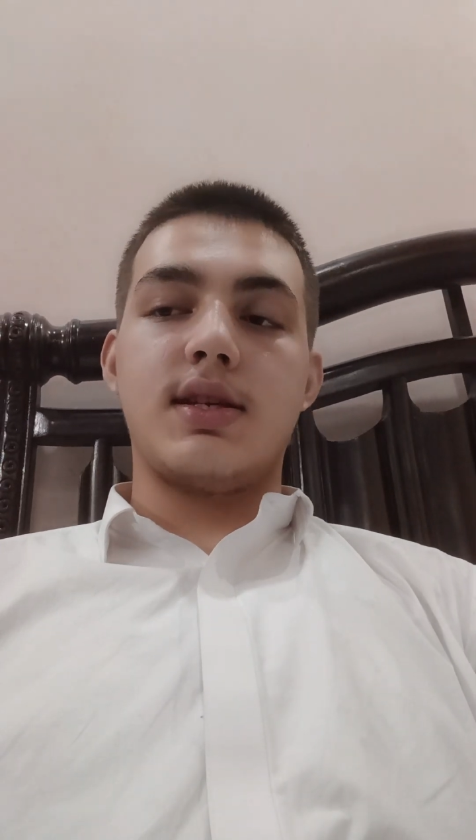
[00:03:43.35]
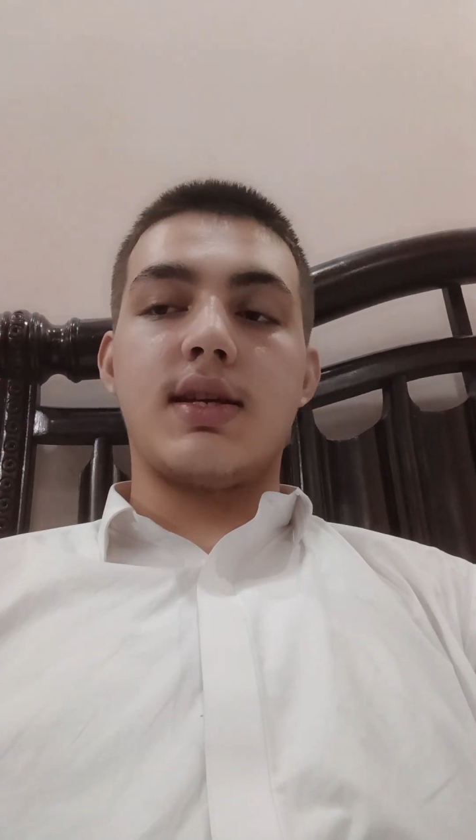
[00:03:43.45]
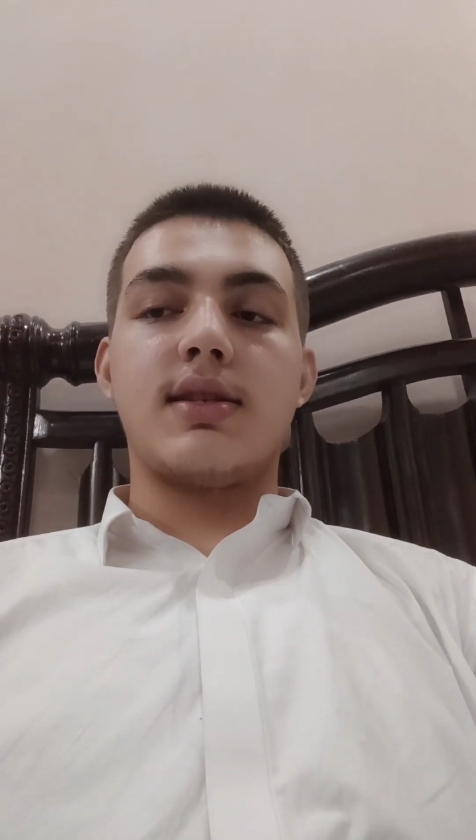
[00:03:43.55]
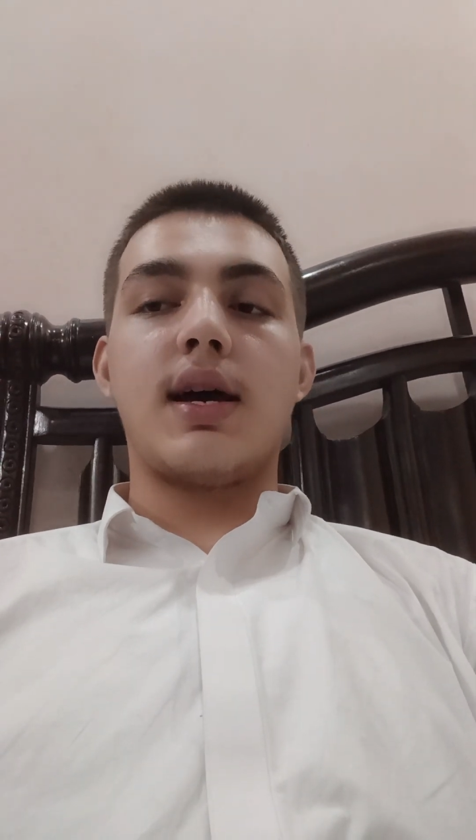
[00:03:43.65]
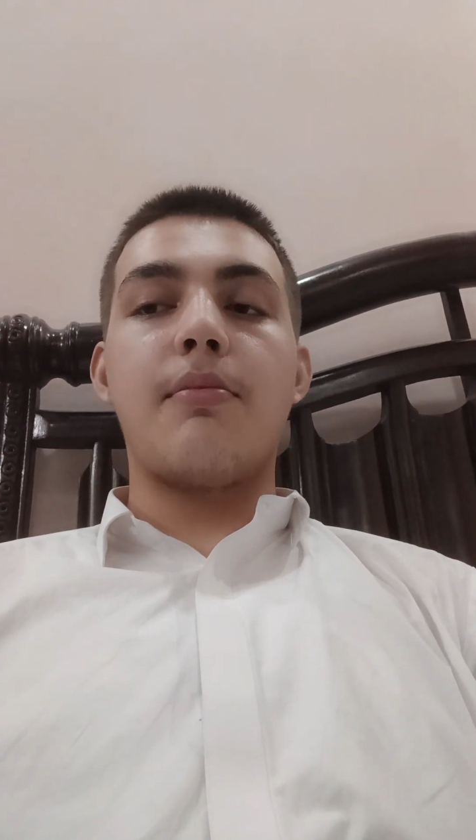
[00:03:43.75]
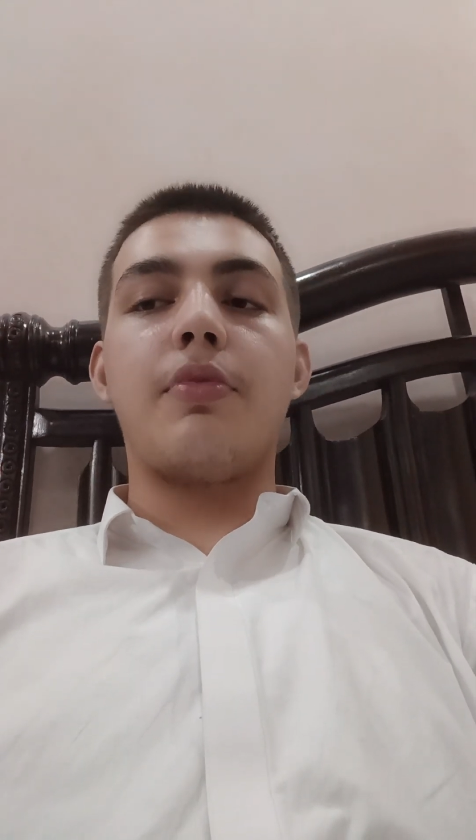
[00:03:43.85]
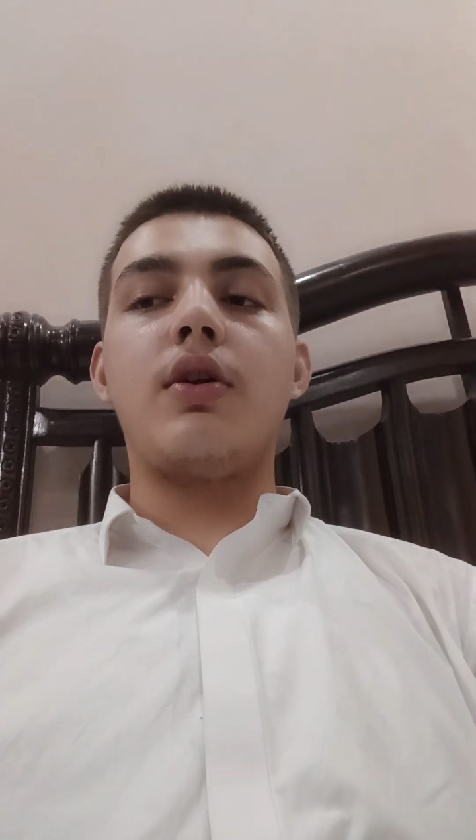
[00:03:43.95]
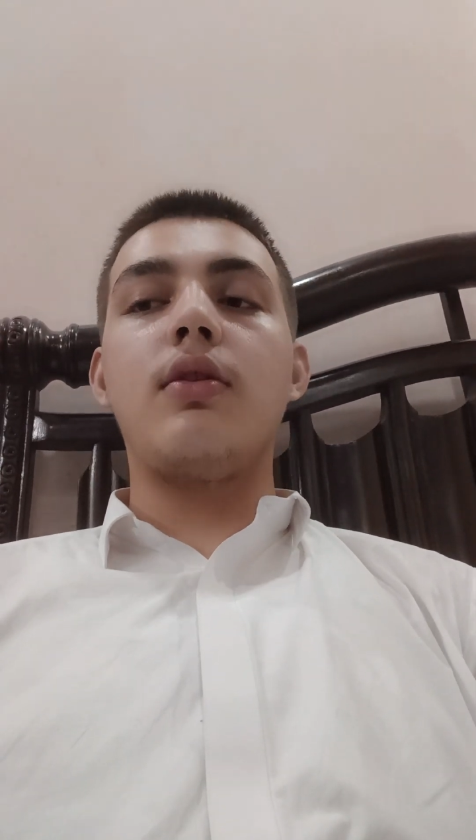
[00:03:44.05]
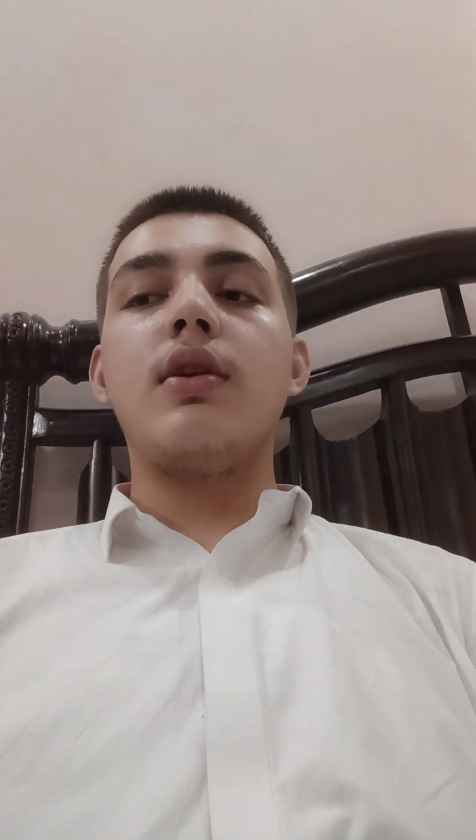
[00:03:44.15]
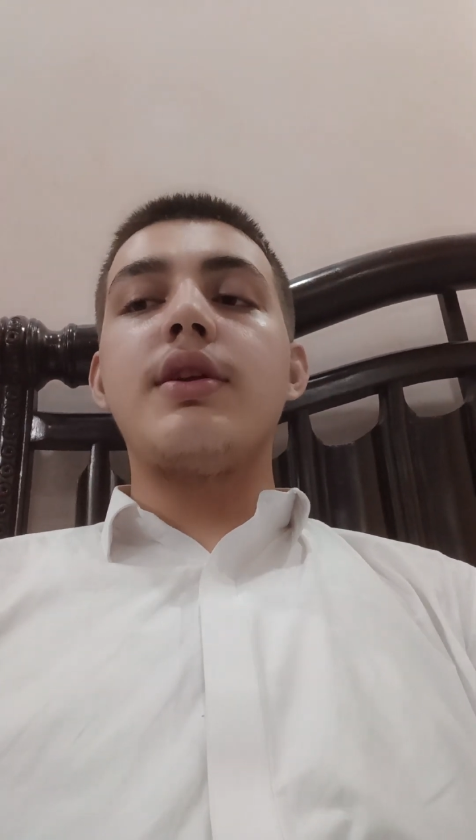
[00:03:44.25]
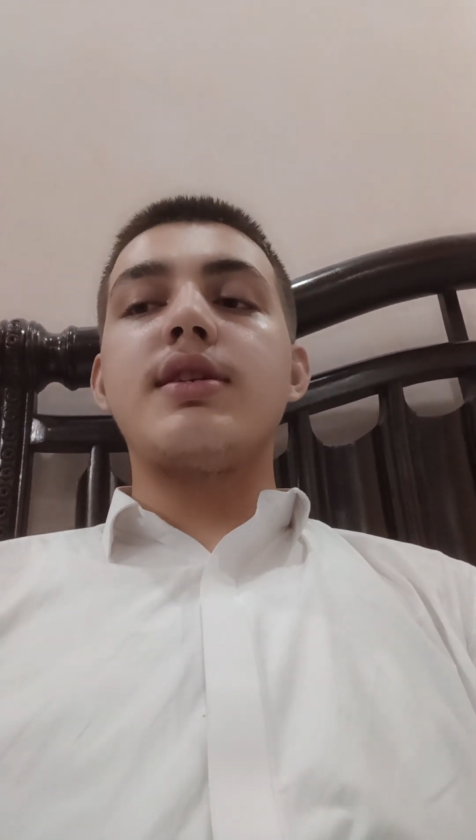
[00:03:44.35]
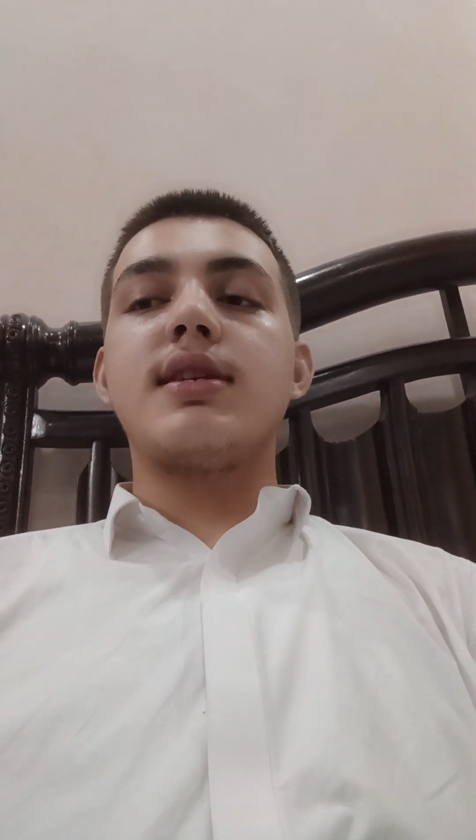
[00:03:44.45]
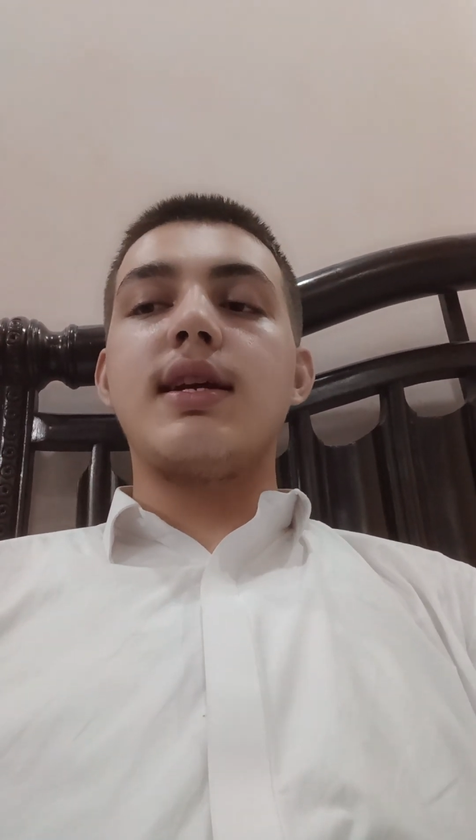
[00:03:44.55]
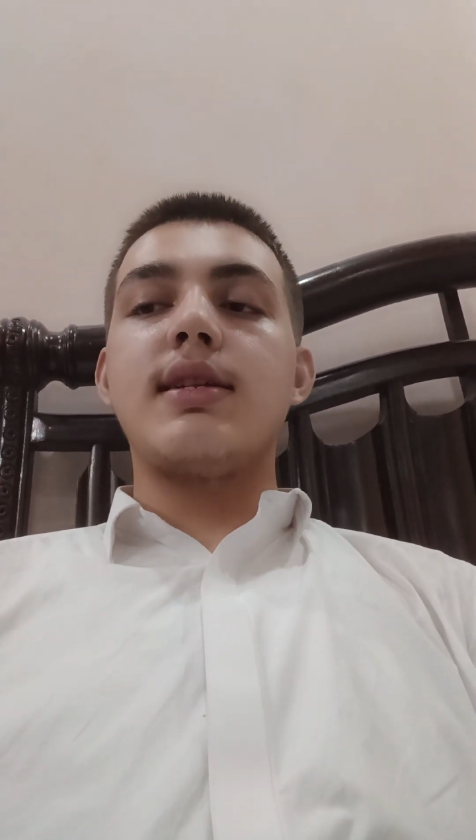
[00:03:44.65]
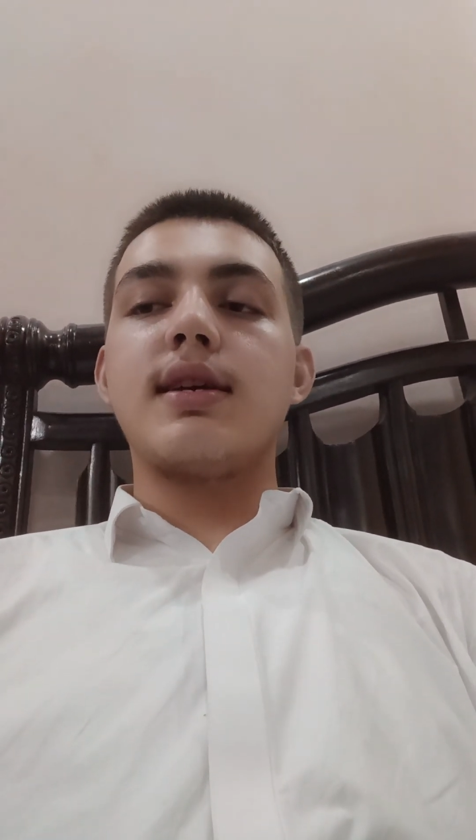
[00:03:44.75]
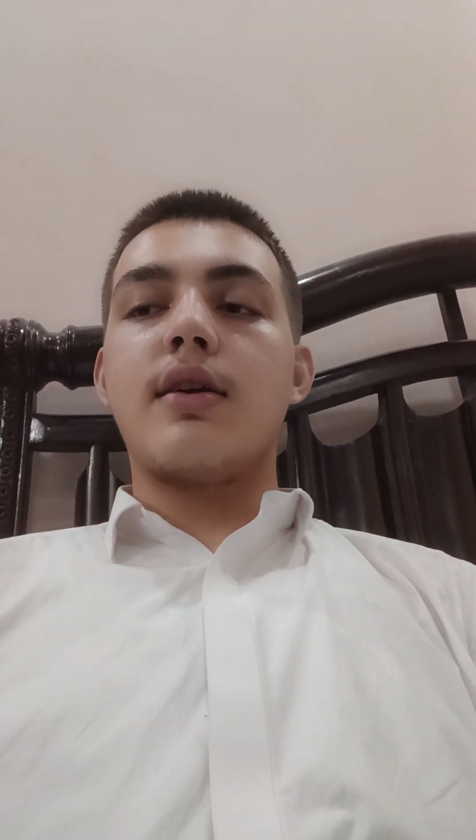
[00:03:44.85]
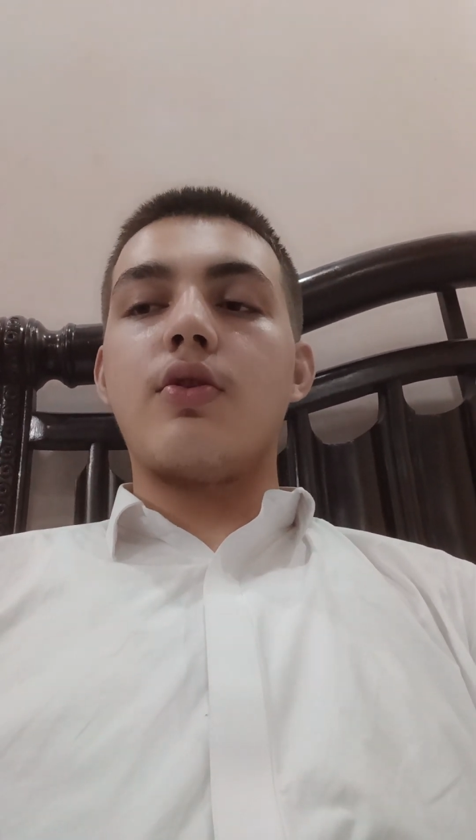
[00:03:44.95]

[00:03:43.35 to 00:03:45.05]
Example: sales are